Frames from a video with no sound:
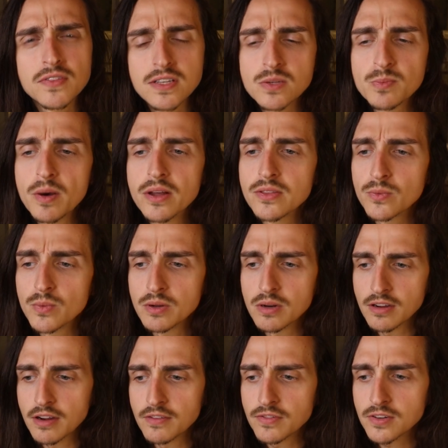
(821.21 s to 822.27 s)
of this month when
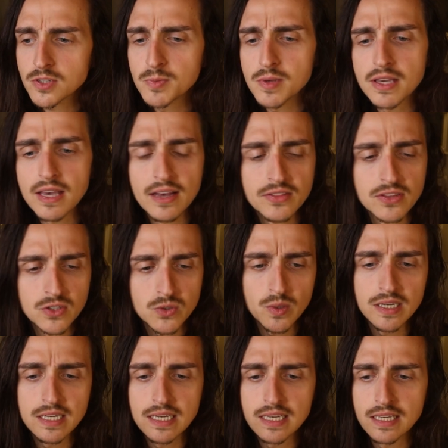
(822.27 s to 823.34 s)
I, I, first began this
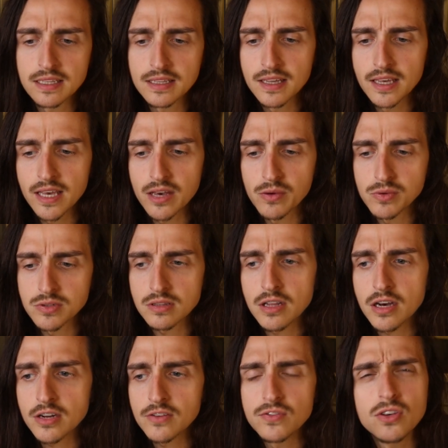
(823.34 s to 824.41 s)
reading. It was a
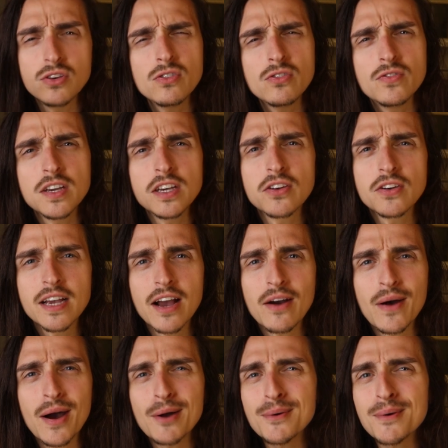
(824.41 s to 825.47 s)
lot of you figuring
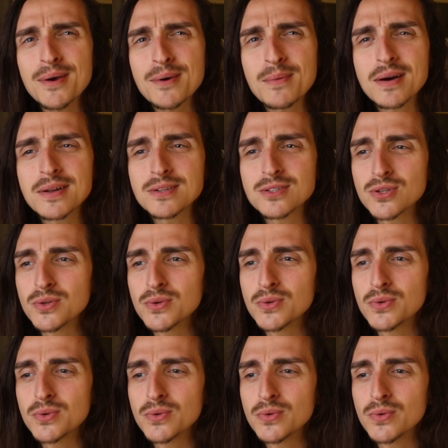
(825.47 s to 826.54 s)
out how do I want
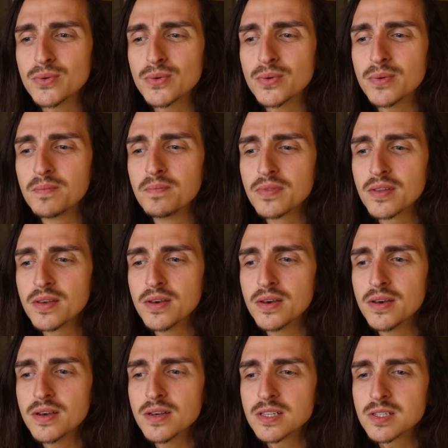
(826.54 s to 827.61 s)
to
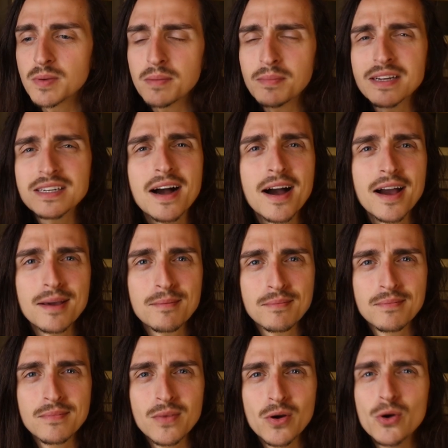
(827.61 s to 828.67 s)
spend my
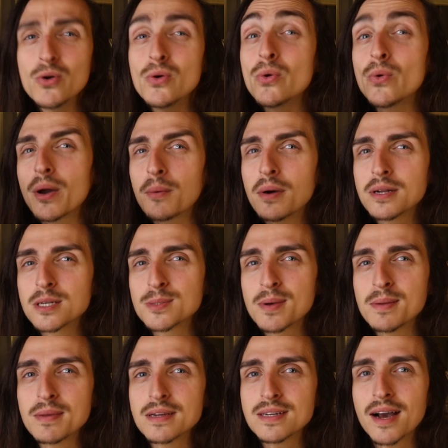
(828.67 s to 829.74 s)
time? Who do I want to
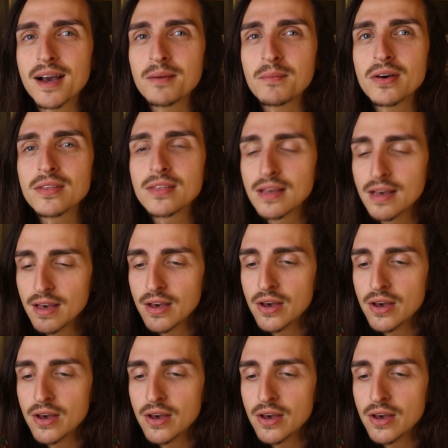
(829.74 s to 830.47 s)
spend my time with?